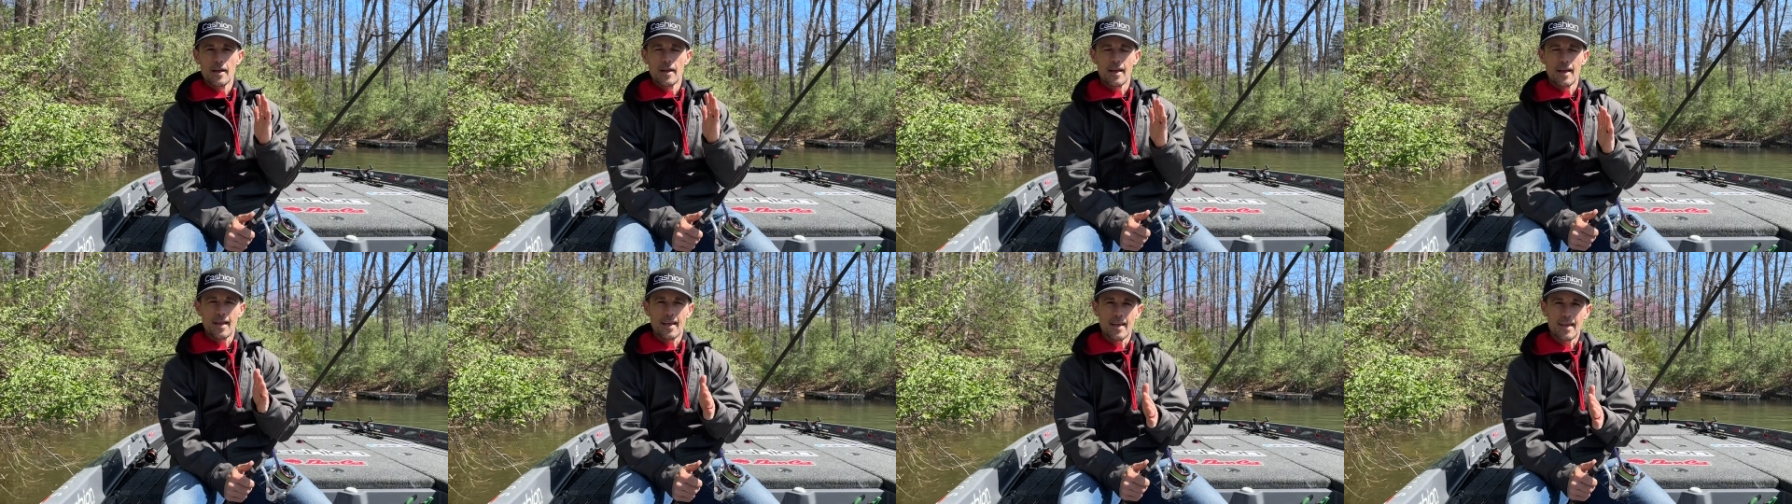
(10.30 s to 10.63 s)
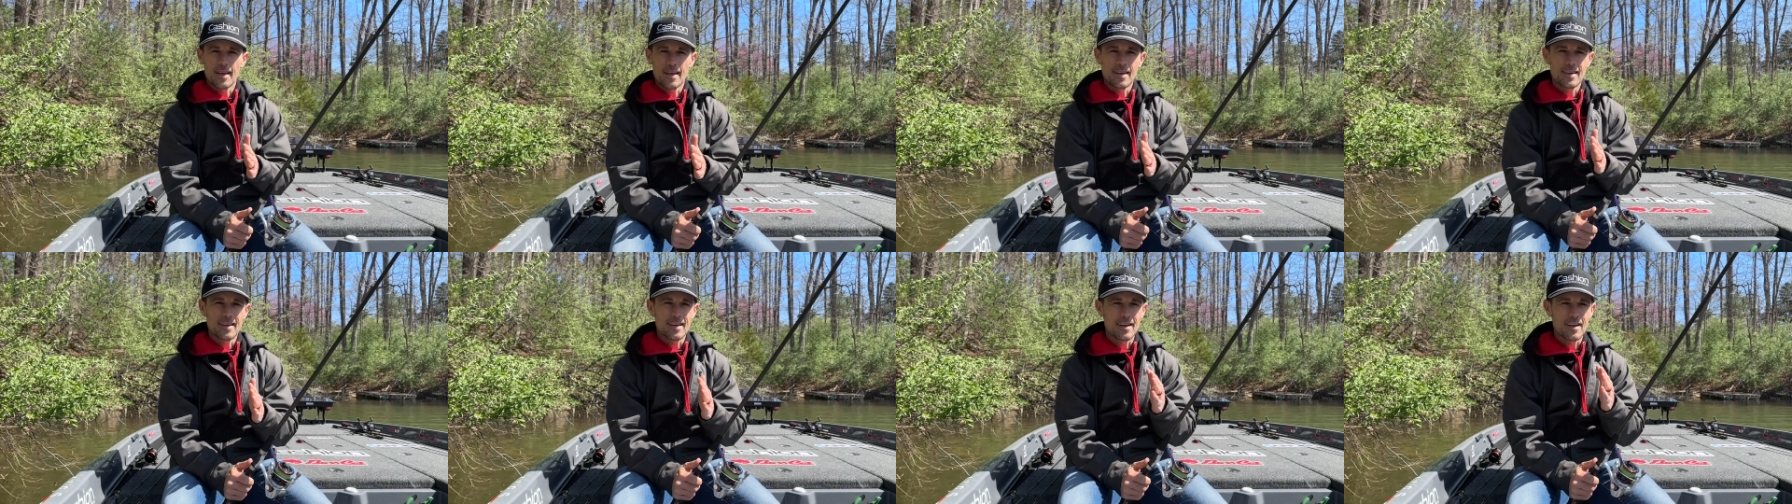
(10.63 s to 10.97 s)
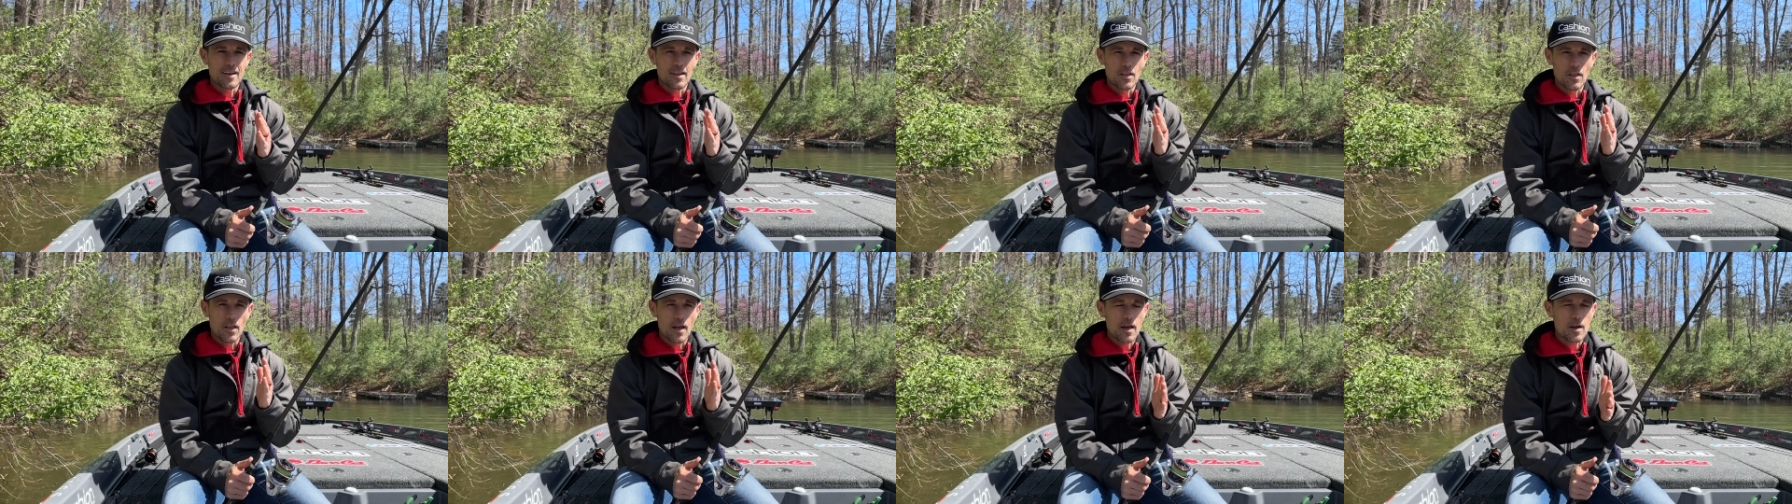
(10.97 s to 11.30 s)
and
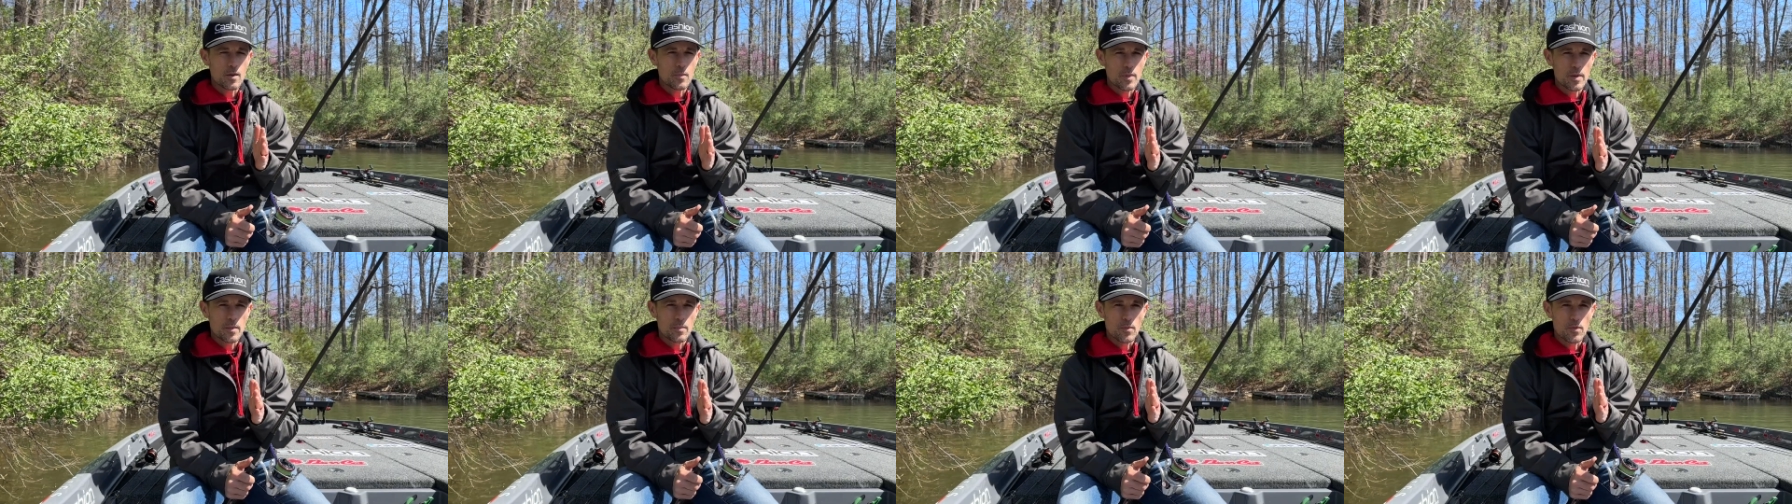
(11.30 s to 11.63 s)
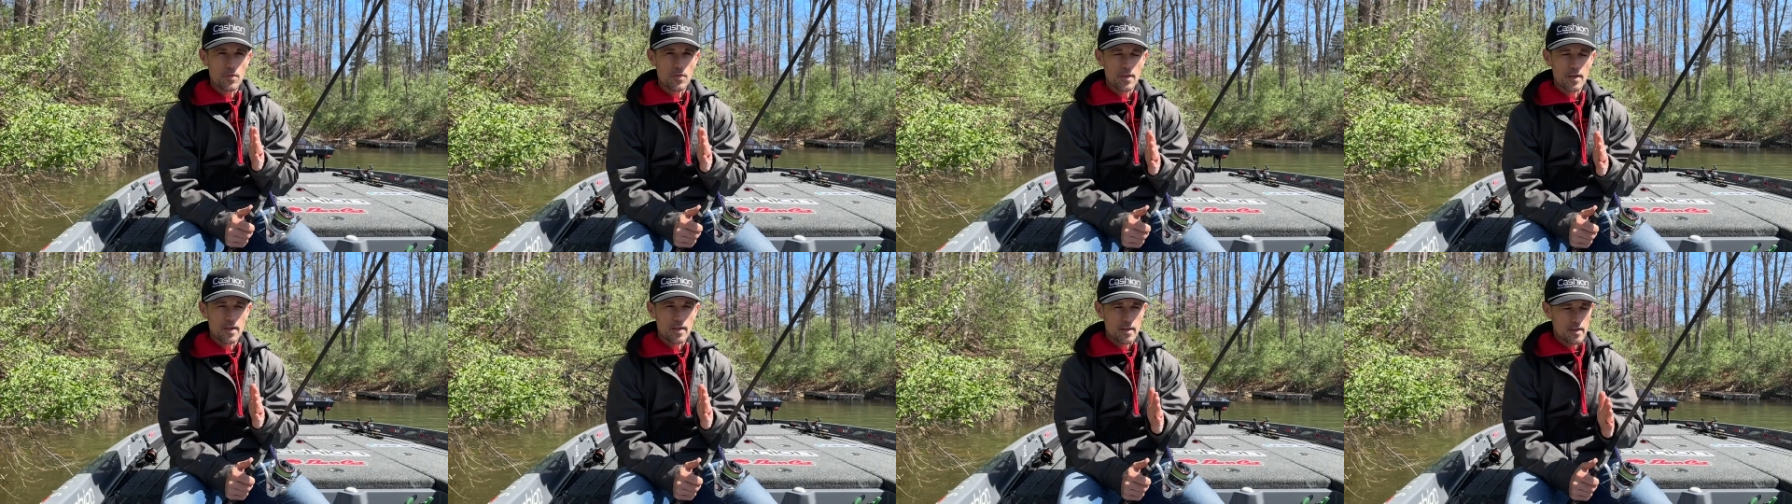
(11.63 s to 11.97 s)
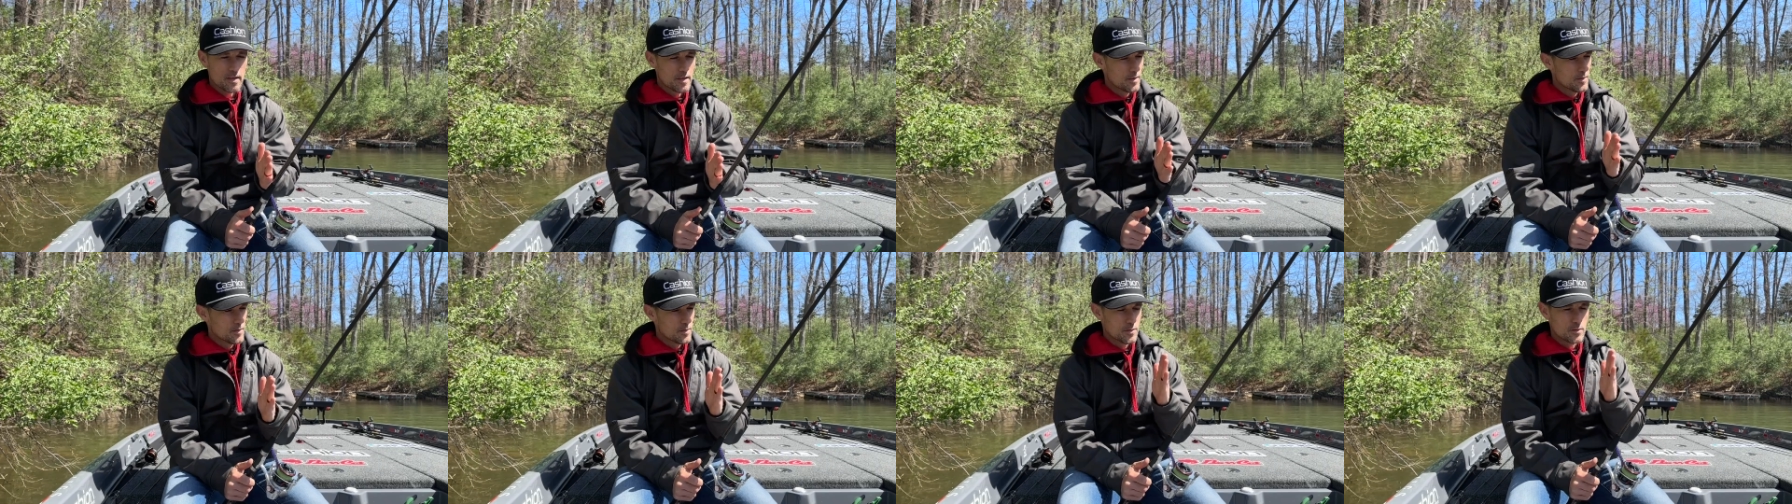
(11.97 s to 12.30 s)
a lot of people think
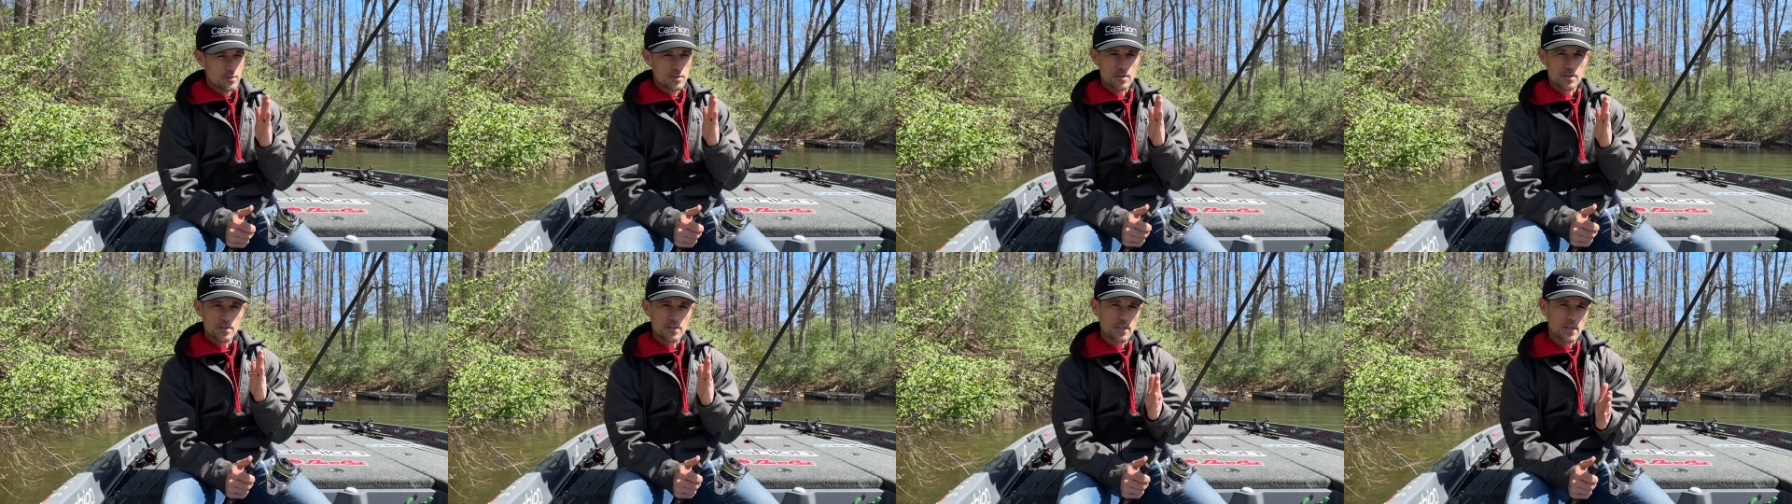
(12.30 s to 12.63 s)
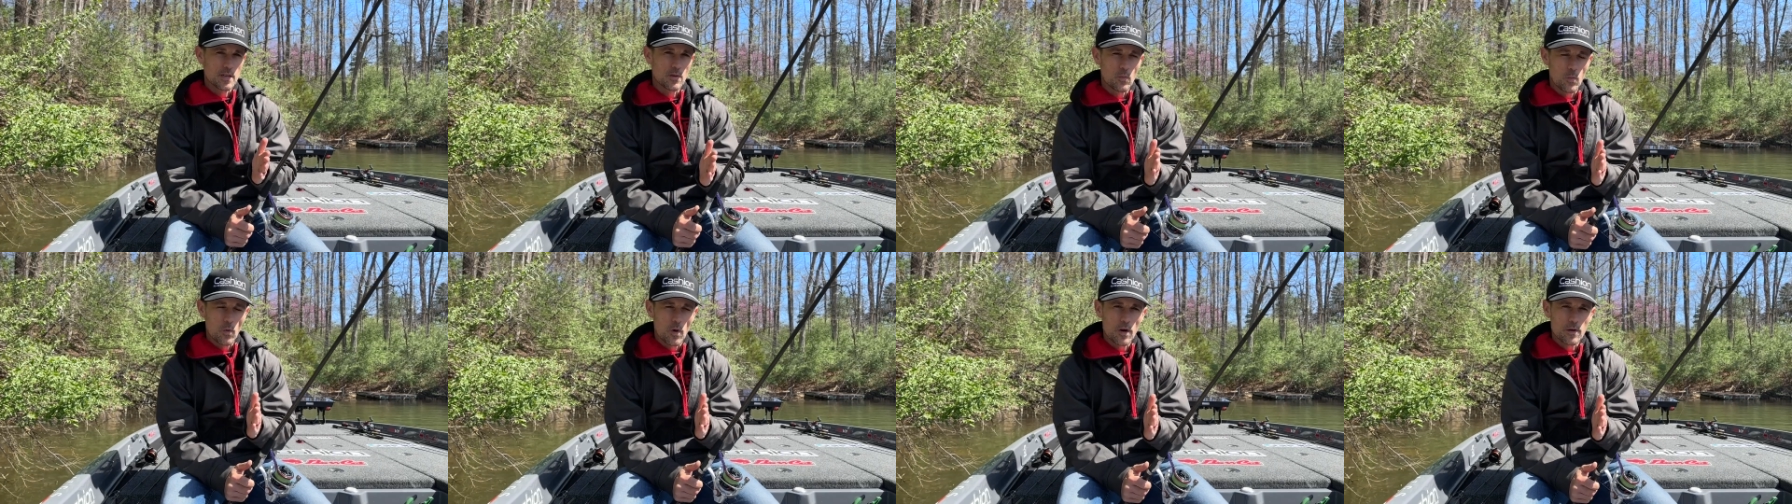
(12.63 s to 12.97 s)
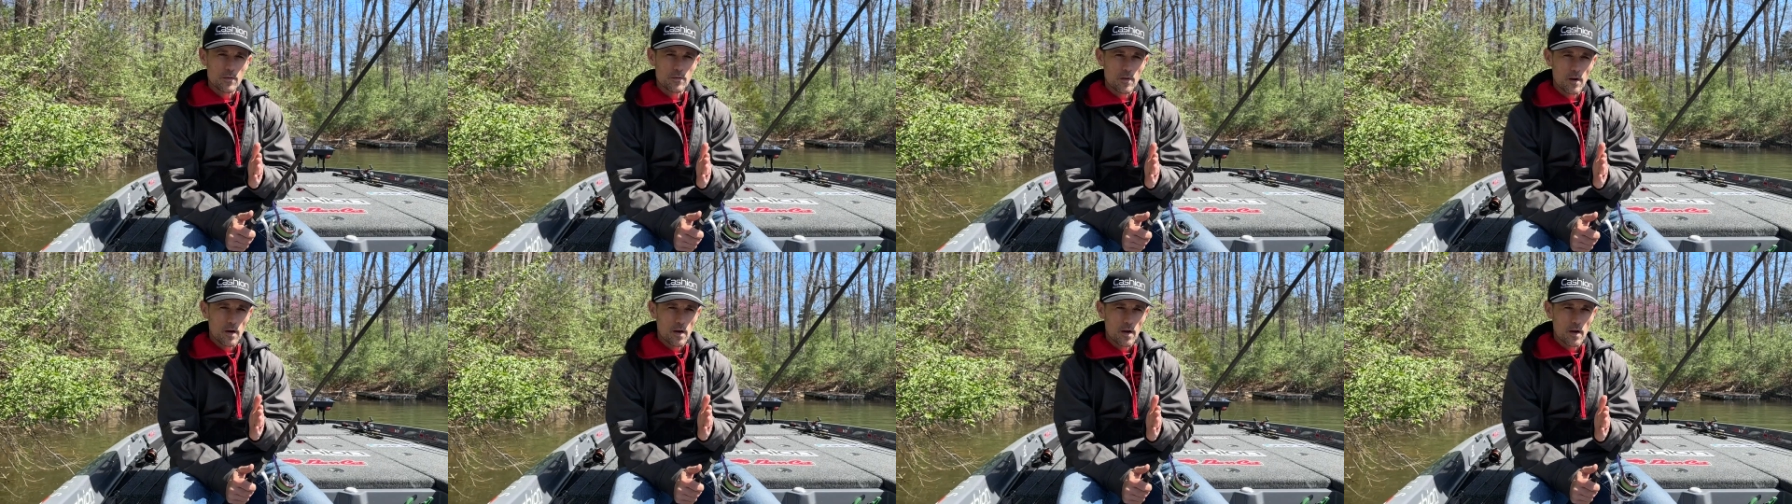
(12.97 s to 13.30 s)
you just need one
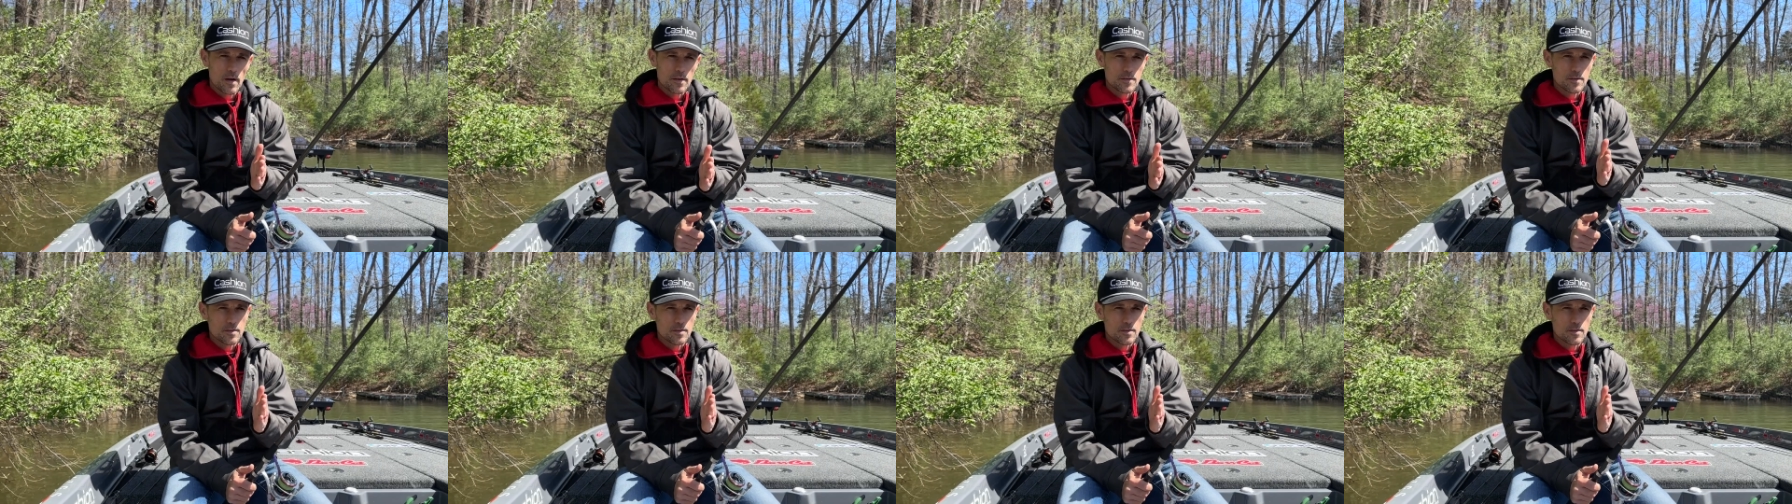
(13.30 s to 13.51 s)
rod,